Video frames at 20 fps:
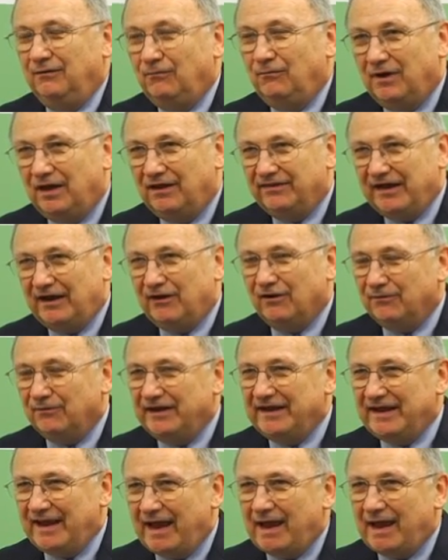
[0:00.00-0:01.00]
Well, that
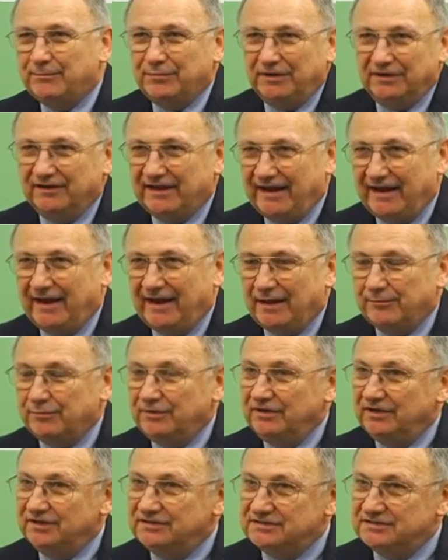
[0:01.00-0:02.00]
already happened. That
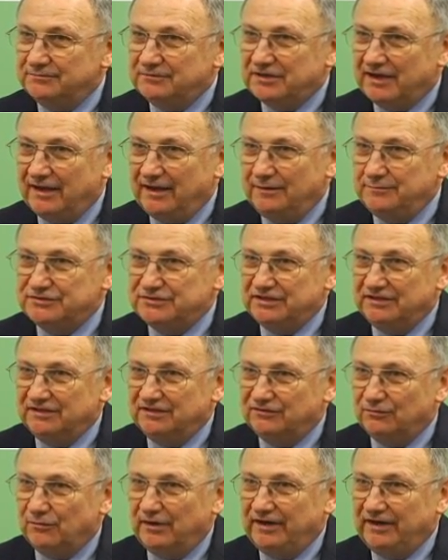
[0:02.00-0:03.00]
happened in some times in the
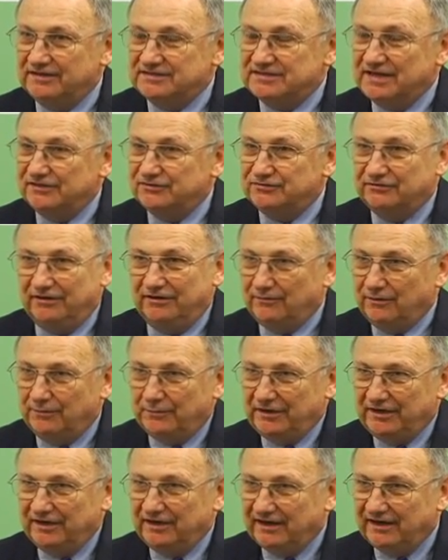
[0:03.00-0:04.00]
20th century when
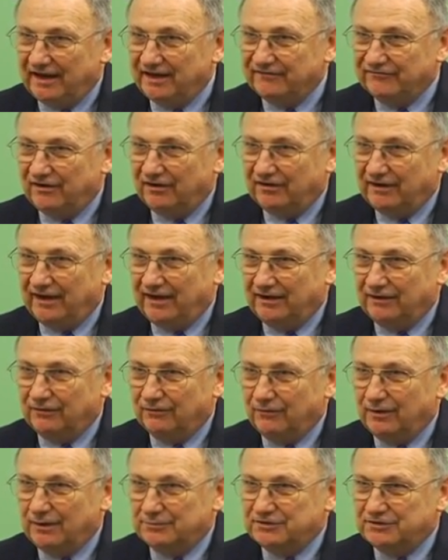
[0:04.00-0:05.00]
we didn't have volcanic
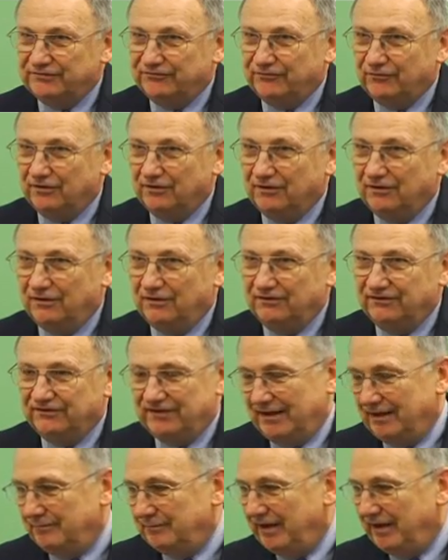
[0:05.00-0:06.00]
eruptions for a long
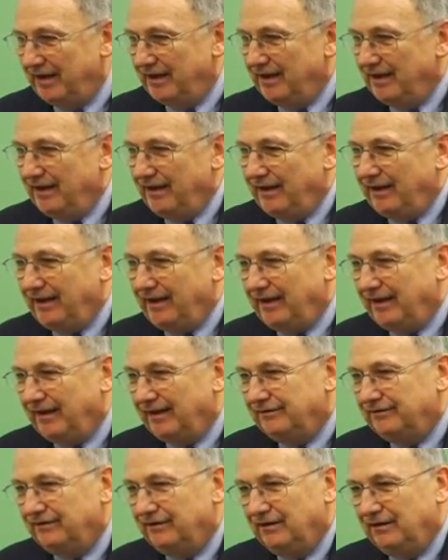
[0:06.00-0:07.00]
time.
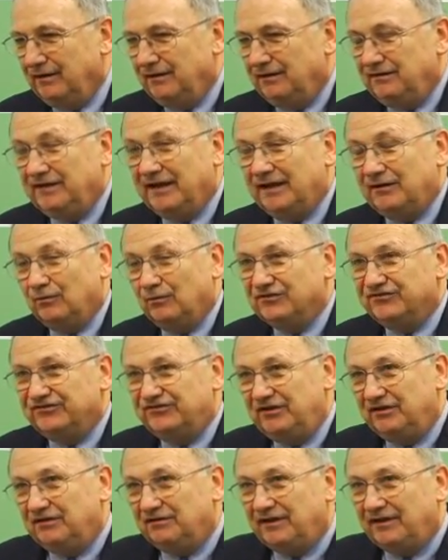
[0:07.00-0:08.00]
And yet we're
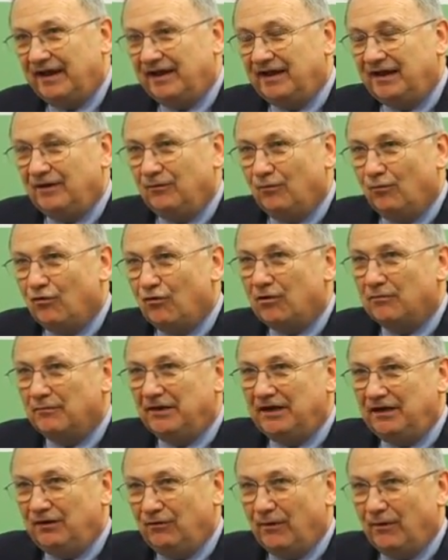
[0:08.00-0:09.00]
still getting
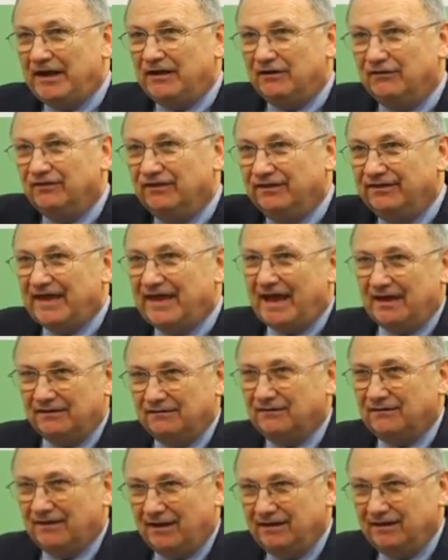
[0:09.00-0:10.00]
warming greater than that
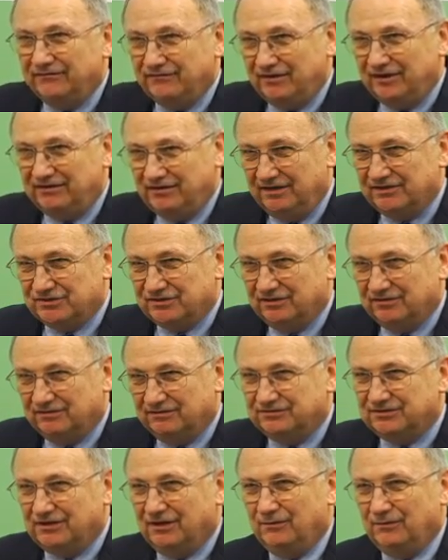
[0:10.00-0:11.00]
kind of condition.
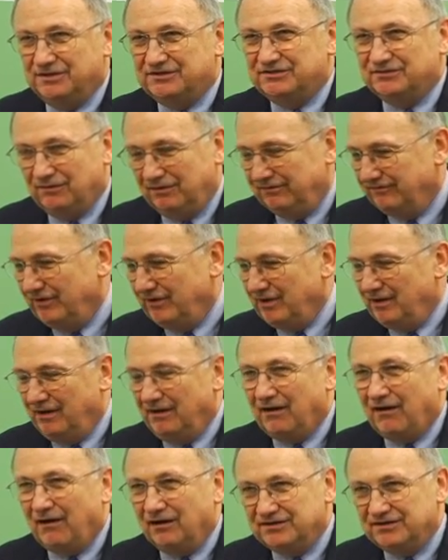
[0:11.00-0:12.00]
So it's sort of
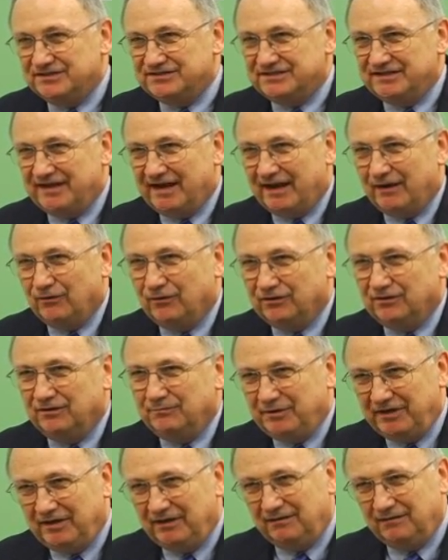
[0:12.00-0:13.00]
hard to see how it
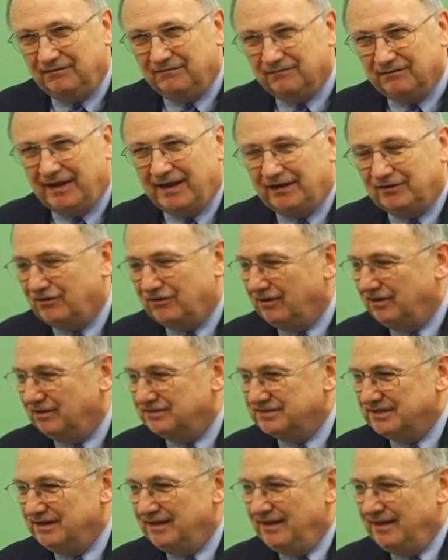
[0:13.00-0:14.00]
could be that
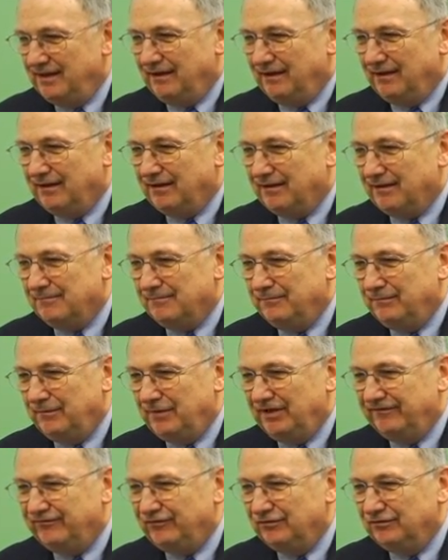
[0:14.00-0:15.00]
cause. Um,
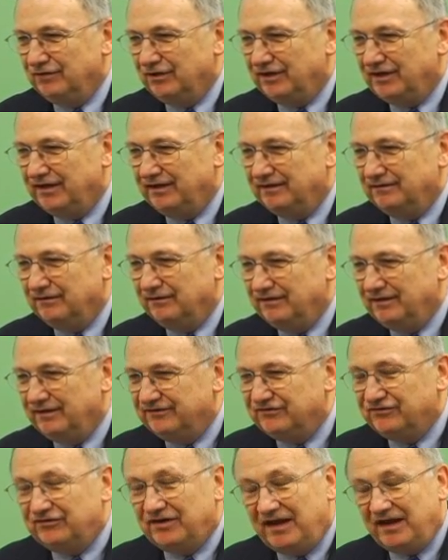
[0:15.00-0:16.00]
if you look at
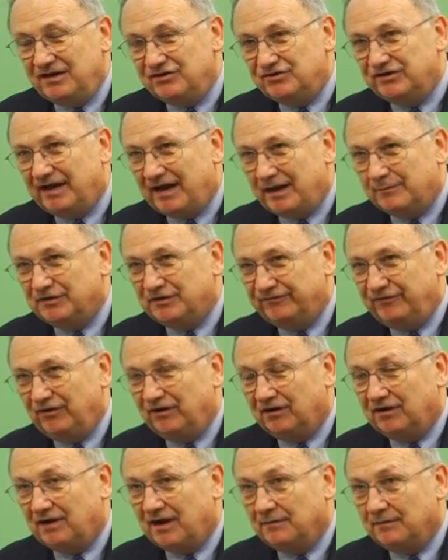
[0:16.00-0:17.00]
this change in
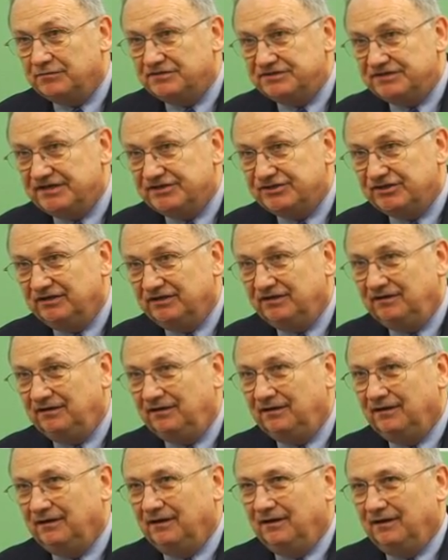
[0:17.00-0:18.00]
atmospheric composition,
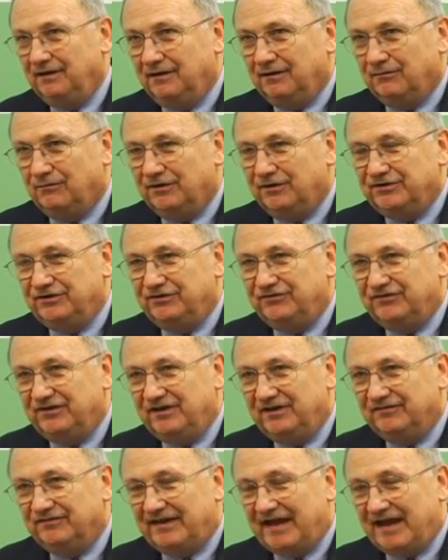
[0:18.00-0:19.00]
what you see
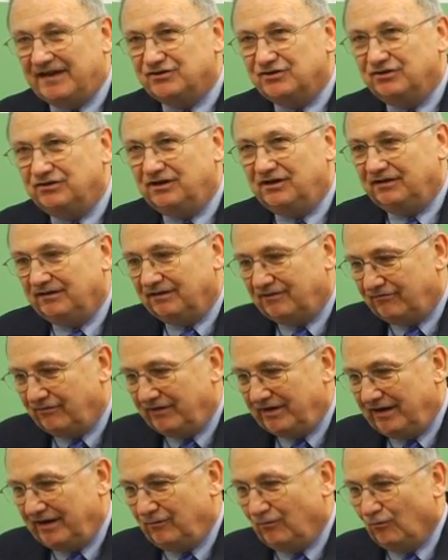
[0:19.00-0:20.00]
is that should
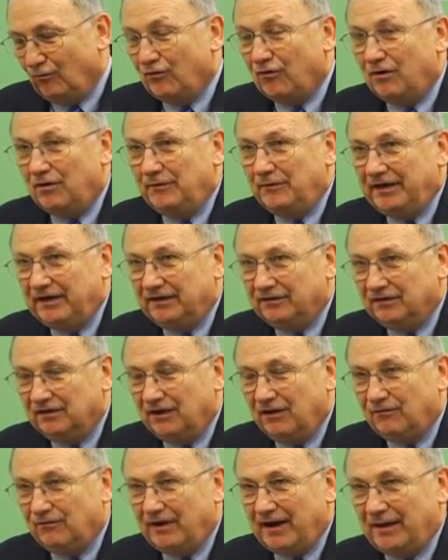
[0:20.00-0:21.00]
create warming in the
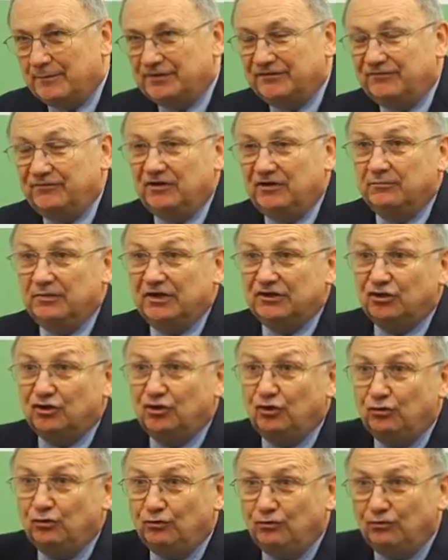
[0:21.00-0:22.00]
lower atmosphere, but
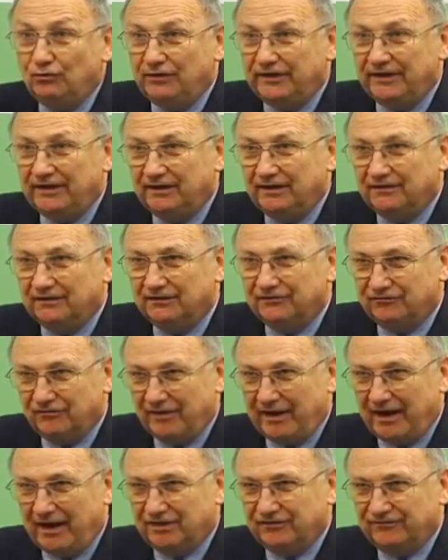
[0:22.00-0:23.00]
cooling in the
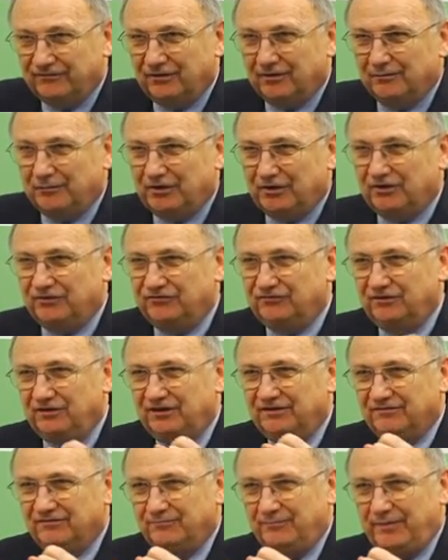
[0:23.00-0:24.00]
stratosphere because
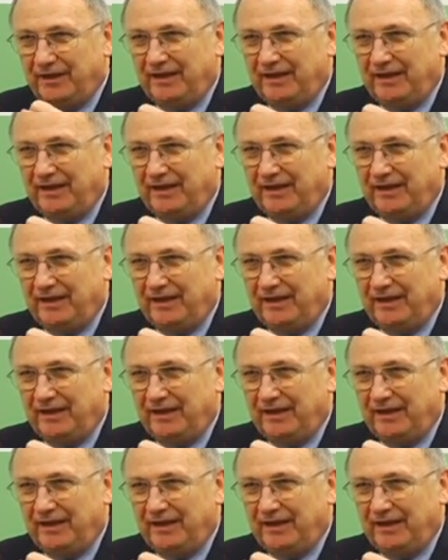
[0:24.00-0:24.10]
it's